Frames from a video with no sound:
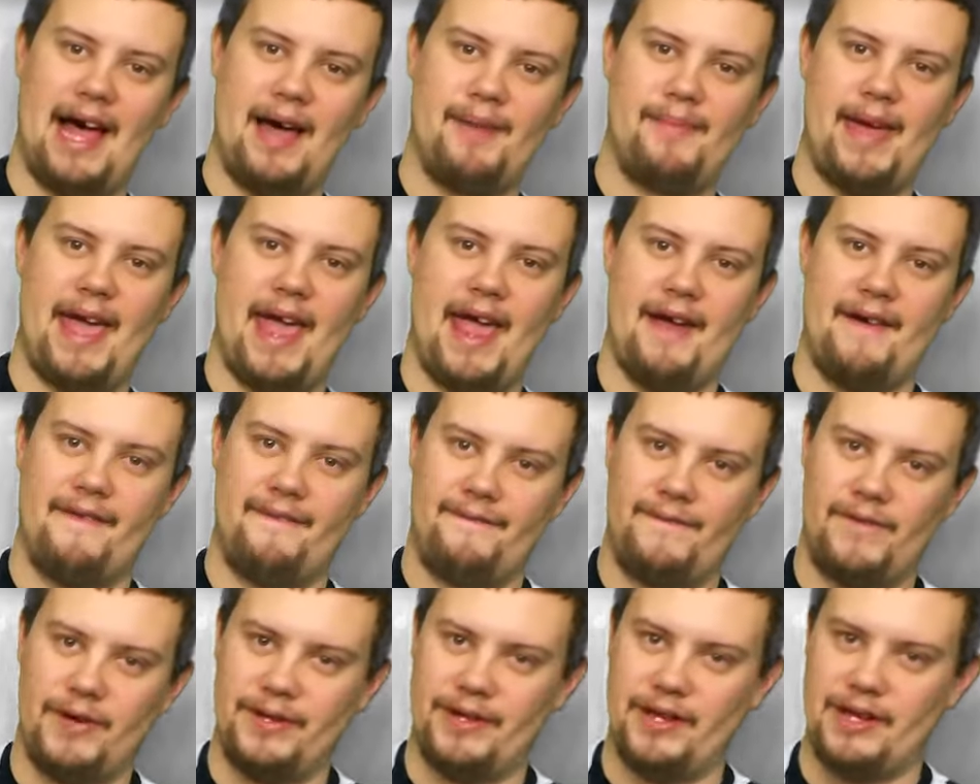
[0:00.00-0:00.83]
Lemmy
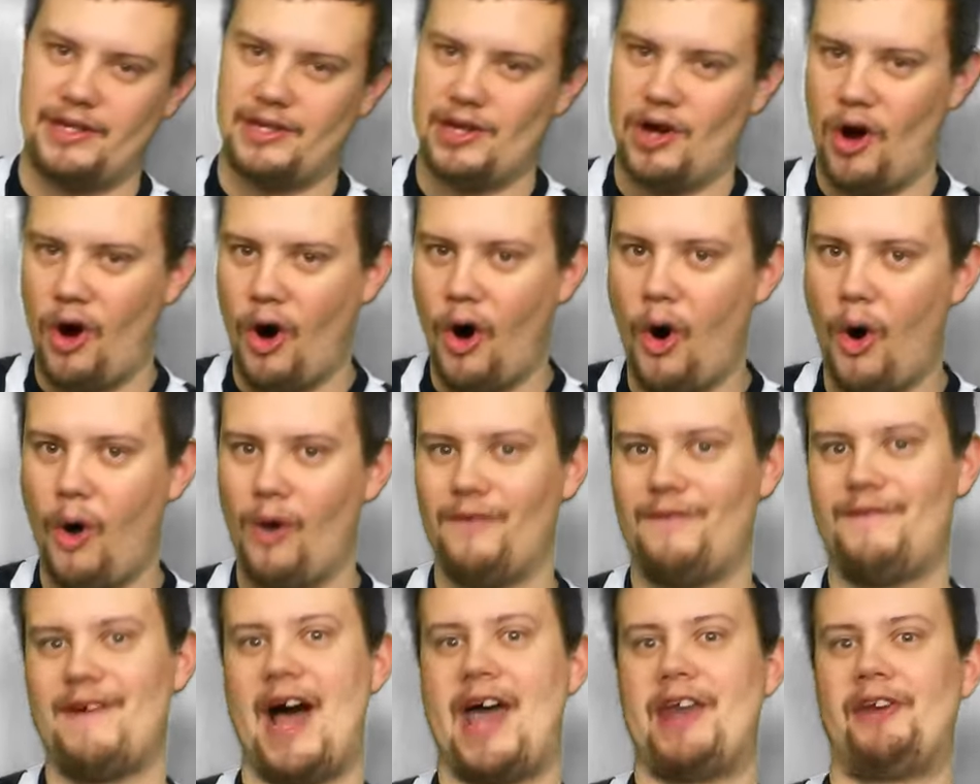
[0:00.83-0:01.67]
for this
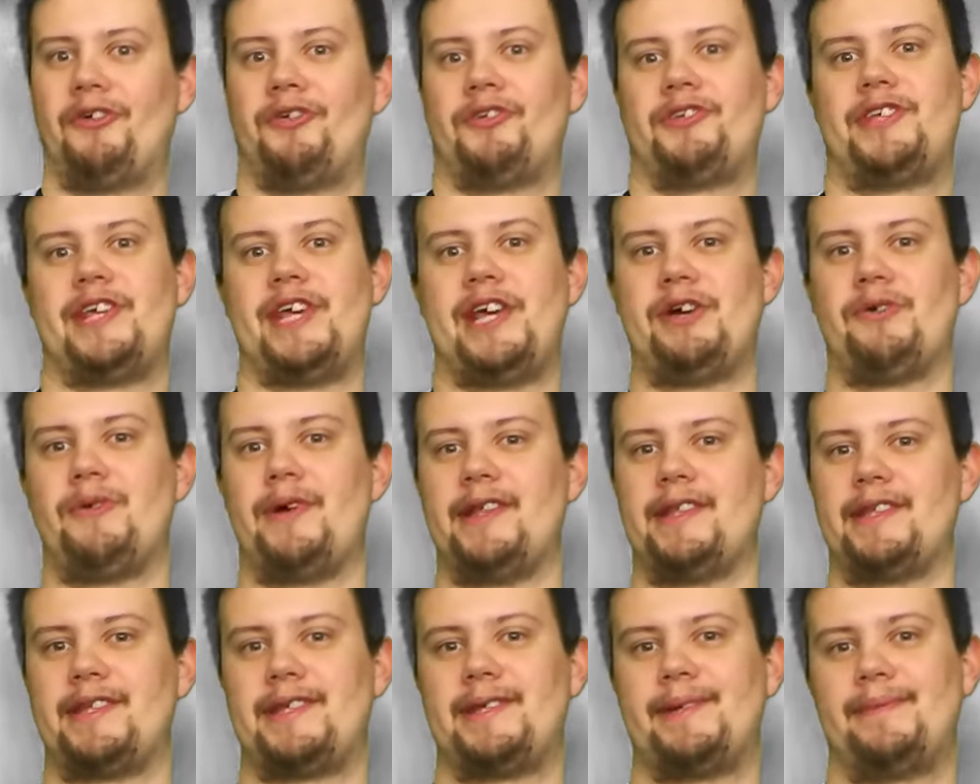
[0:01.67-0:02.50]
whole final
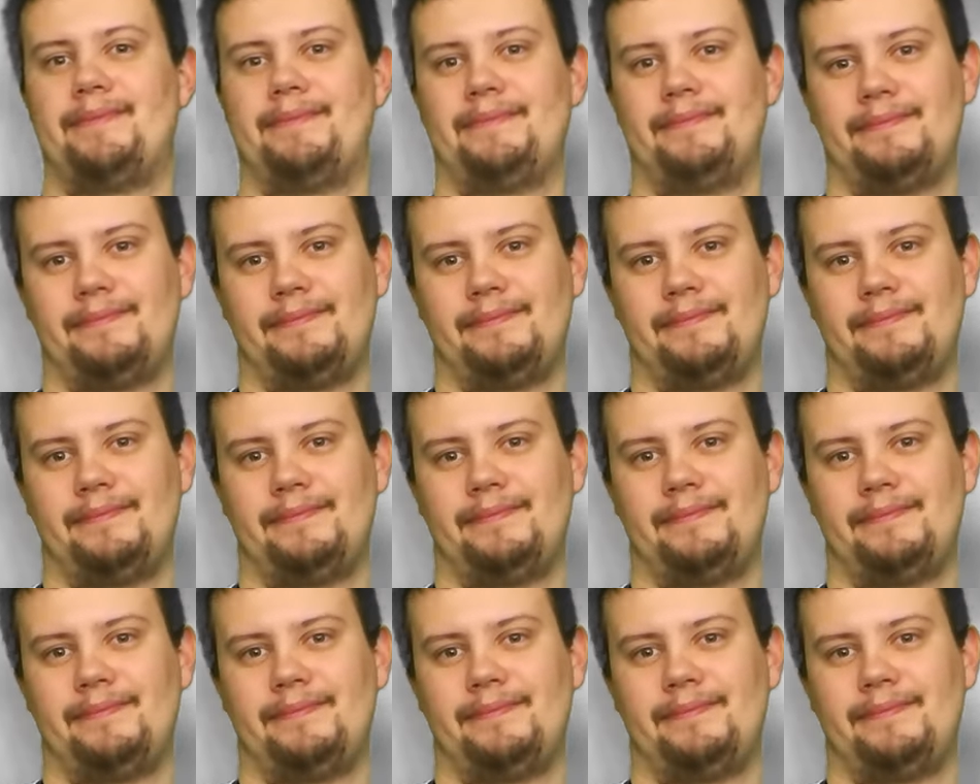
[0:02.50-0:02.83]
sequence.